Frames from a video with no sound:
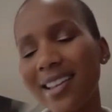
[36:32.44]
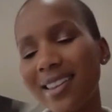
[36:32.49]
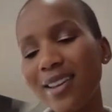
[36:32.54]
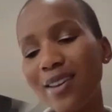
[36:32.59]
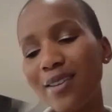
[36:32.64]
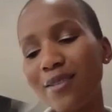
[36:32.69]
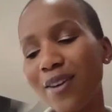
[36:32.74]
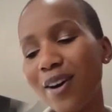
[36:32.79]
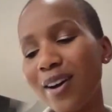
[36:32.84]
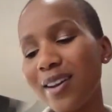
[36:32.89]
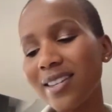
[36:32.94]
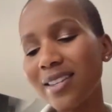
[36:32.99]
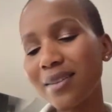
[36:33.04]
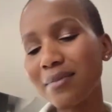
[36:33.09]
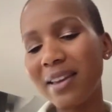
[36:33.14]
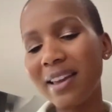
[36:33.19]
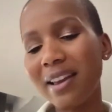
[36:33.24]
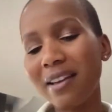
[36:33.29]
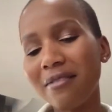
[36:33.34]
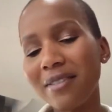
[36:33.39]
I think you've asked
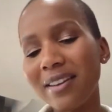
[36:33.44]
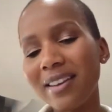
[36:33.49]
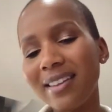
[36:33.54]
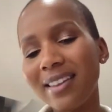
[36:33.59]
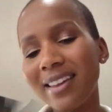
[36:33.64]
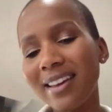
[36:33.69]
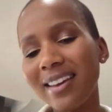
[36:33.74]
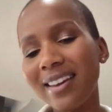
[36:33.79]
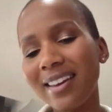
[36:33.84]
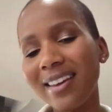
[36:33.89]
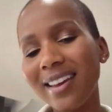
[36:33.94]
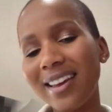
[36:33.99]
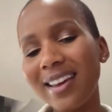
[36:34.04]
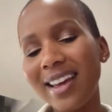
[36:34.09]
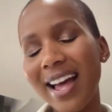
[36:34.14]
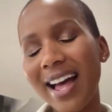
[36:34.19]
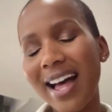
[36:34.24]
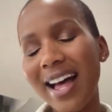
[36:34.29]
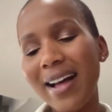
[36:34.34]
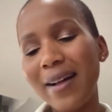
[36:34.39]
me everything,
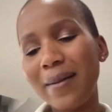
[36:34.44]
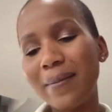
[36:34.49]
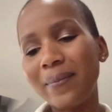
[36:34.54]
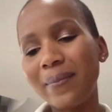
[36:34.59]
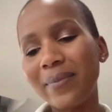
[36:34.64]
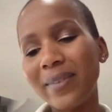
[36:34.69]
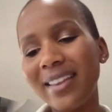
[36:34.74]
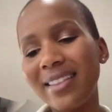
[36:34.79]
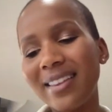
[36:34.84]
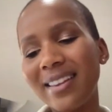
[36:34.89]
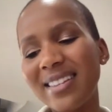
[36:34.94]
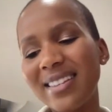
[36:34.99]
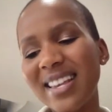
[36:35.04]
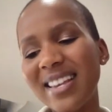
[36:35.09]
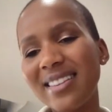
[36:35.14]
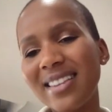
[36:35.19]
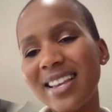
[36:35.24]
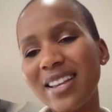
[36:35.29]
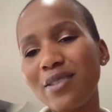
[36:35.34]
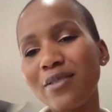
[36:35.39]
in the
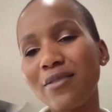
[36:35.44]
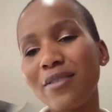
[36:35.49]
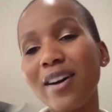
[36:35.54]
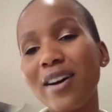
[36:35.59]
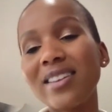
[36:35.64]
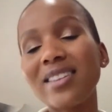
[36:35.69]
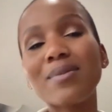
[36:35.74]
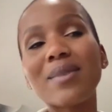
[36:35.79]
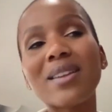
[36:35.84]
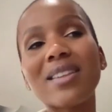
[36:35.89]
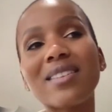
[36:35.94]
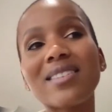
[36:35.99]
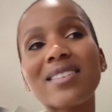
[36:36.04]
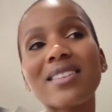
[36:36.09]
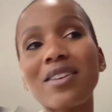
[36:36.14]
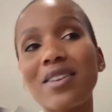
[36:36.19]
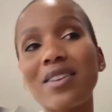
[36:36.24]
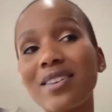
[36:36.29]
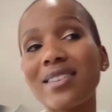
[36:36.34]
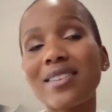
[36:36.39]
sense that you've asked me the
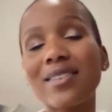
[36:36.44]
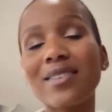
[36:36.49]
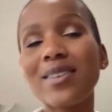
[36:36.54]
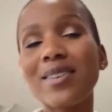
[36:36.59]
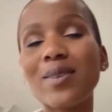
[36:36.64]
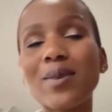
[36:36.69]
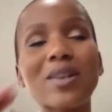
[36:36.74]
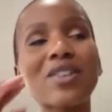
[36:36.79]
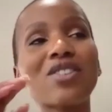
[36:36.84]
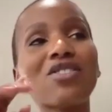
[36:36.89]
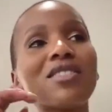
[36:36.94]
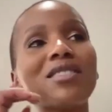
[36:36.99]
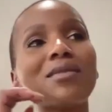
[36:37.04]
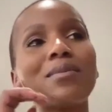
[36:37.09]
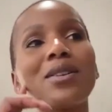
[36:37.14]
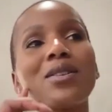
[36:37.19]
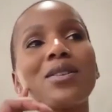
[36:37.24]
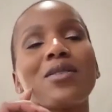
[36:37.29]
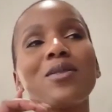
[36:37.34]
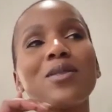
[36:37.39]
serious, serious questions,
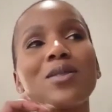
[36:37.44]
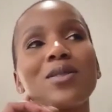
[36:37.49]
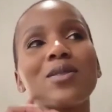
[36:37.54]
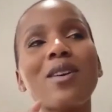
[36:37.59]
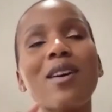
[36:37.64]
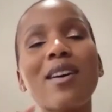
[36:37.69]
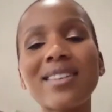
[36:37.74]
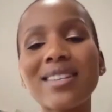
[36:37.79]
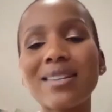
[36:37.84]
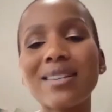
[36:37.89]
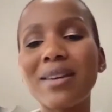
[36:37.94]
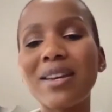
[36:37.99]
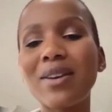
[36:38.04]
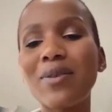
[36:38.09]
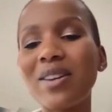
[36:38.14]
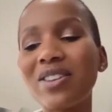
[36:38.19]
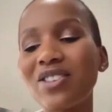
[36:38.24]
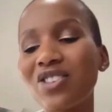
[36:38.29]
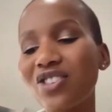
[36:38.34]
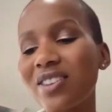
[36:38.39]
but you also asked me
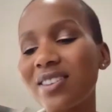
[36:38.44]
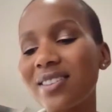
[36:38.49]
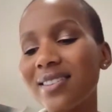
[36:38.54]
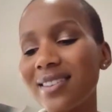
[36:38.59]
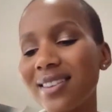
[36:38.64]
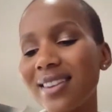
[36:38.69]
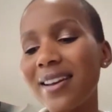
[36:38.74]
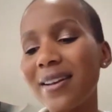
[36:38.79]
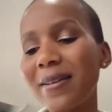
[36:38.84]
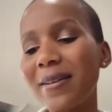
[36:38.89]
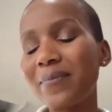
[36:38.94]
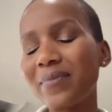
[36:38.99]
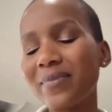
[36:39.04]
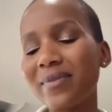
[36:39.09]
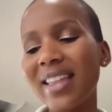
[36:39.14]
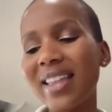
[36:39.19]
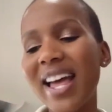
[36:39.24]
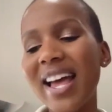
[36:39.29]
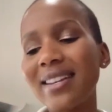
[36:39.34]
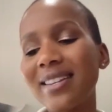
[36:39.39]
questions
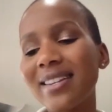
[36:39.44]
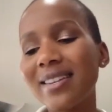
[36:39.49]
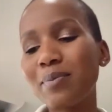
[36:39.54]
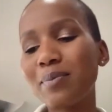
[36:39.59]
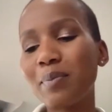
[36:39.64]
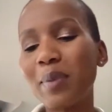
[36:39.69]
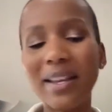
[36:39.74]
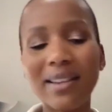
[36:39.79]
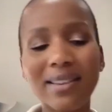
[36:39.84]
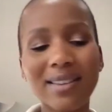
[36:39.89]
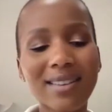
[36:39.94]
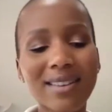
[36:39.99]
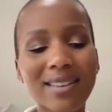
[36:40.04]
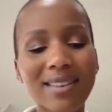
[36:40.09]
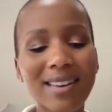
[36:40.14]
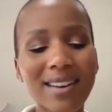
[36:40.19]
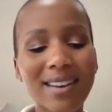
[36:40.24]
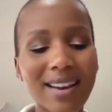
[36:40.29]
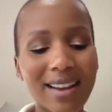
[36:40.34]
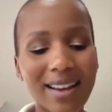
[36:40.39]
that
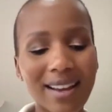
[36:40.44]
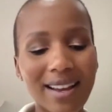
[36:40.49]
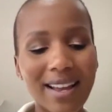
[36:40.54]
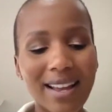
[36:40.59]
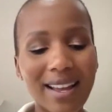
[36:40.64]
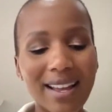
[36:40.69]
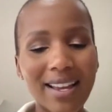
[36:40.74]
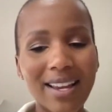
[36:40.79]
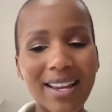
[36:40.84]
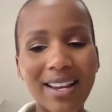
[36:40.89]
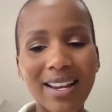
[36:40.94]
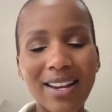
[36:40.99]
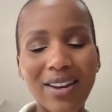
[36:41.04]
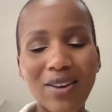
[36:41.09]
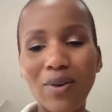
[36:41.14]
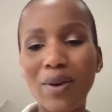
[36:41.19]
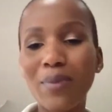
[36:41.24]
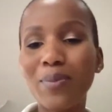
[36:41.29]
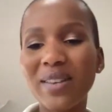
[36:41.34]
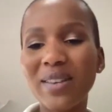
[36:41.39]
best
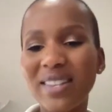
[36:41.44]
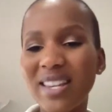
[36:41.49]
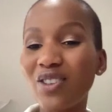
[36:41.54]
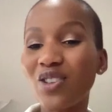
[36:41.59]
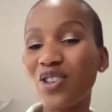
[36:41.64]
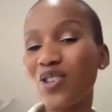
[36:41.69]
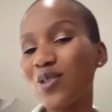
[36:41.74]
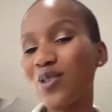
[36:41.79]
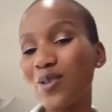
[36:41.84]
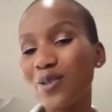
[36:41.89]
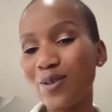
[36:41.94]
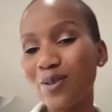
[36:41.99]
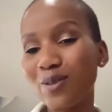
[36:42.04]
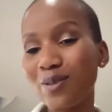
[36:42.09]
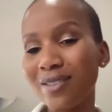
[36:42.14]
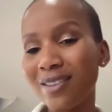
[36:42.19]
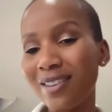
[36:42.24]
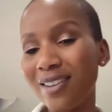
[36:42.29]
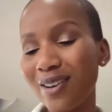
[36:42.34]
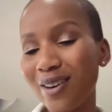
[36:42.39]
represent Shudu,
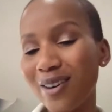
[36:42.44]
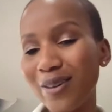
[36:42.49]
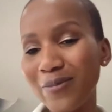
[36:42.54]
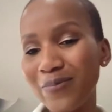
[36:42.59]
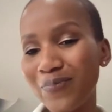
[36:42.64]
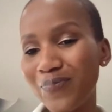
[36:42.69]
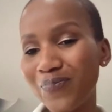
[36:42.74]
you know?